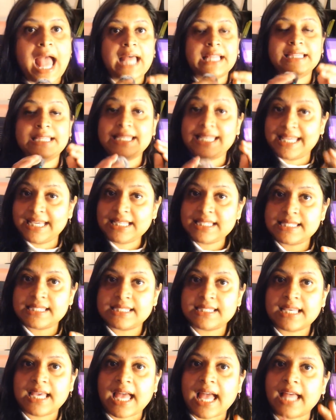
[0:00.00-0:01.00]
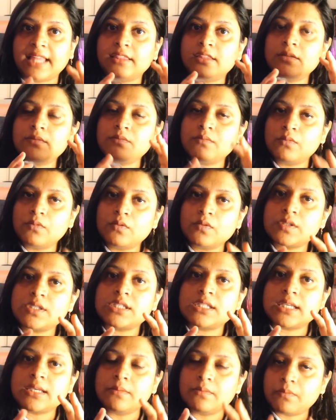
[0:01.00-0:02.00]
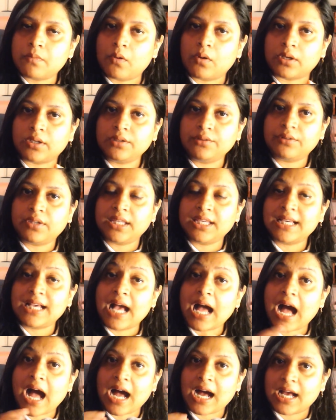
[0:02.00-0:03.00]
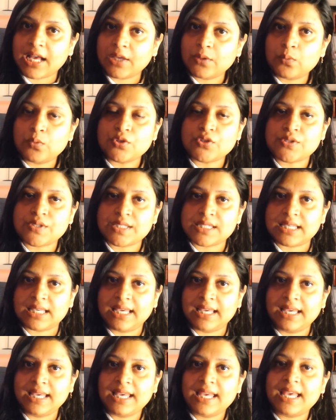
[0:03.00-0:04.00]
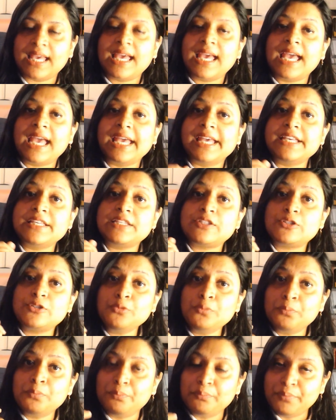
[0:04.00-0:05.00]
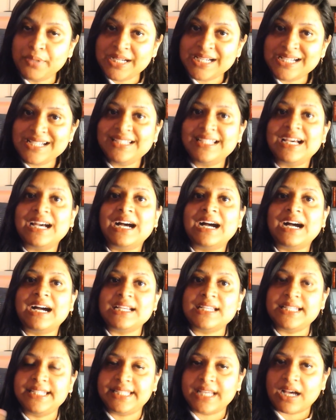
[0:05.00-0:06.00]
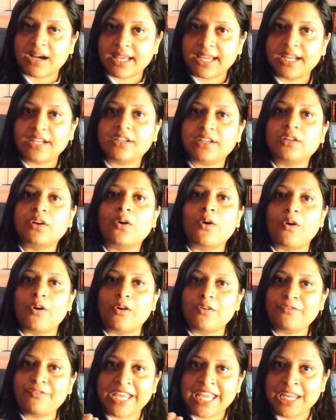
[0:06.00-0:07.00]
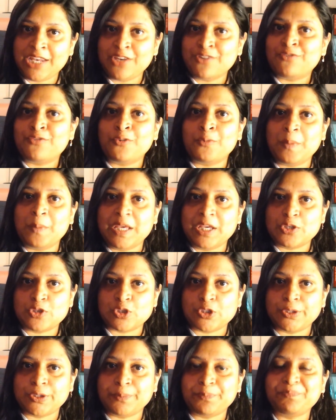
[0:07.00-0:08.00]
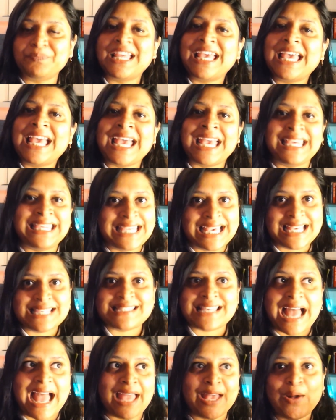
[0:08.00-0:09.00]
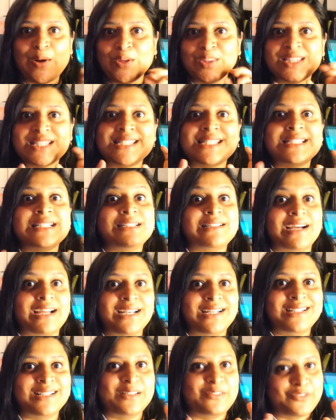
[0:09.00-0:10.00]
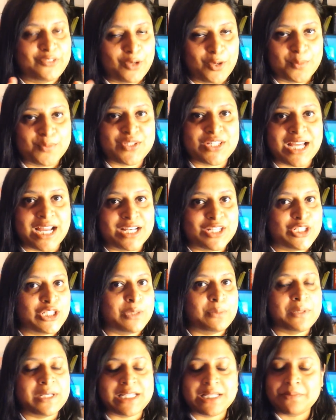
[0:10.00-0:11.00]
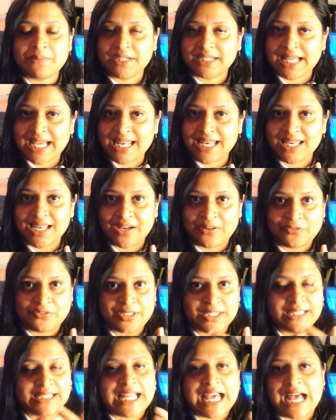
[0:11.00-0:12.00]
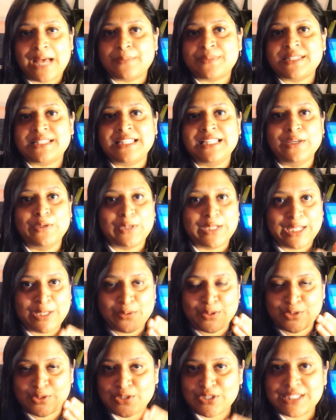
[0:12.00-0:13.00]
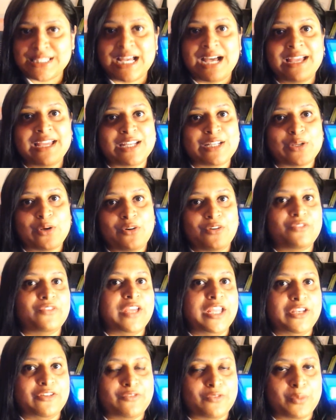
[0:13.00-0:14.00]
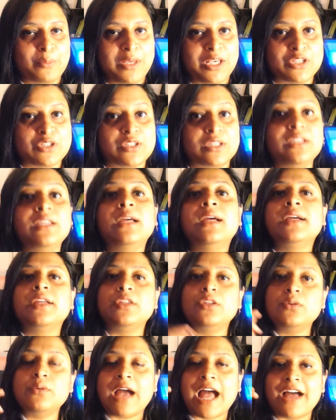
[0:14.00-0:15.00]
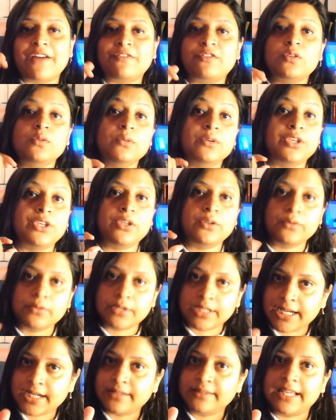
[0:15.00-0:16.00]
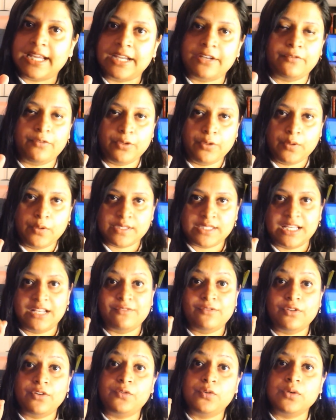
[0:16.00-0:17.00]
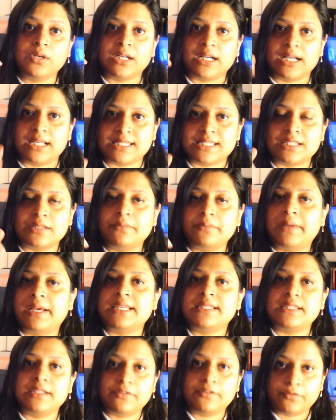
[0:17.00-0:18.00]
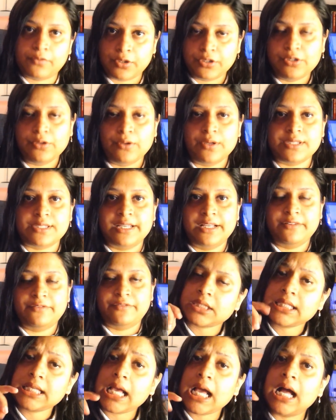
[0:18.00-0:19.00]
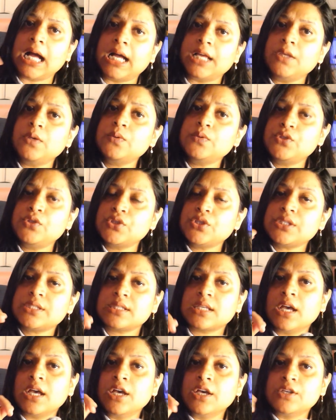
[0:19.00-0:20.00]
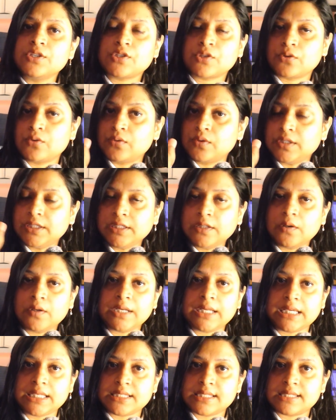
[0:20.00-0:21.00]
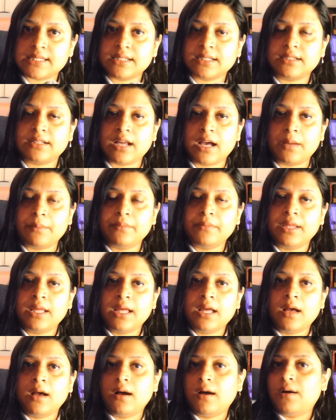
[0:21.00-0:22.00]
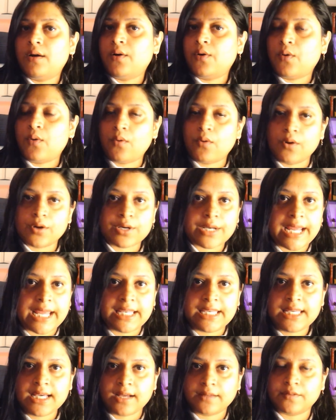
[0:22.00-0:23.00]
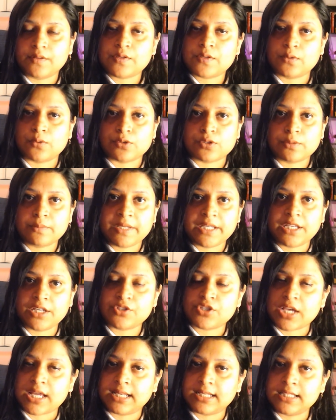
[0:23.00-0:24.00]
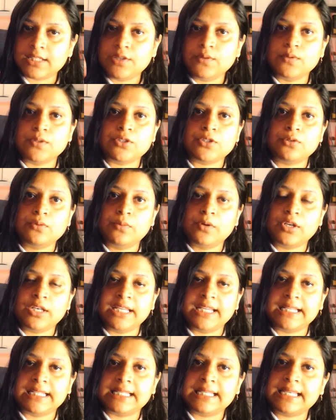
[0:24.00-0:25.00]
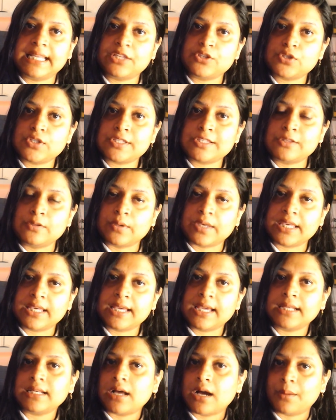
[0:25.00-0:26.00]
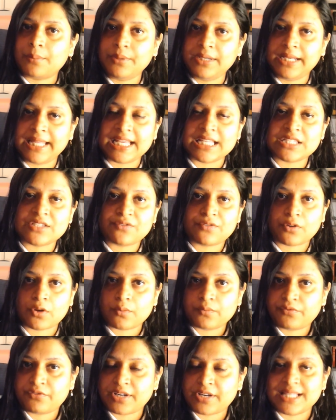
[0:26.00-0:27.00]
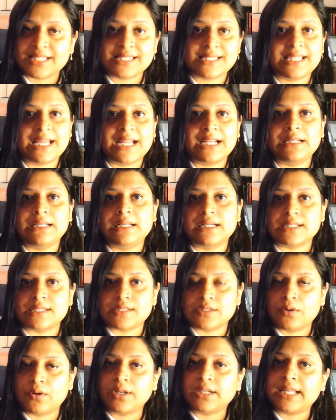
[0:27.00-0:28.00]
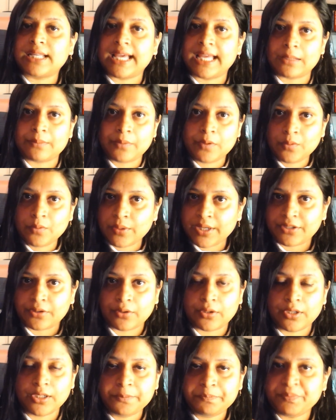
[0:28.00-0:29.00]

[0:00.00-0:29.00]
The next and the most important thing I would say is to build a diet of information. Yes, I got this title from ChatGPT, but I loved it absolutely, which is Diet of Information. You have to curate that for yourself. You have to customize it for yourself. Are you just scrolling on Instagram or any other social media channel, YouTube or LinkedIn, and just looking at updates from friends that does not help you at all?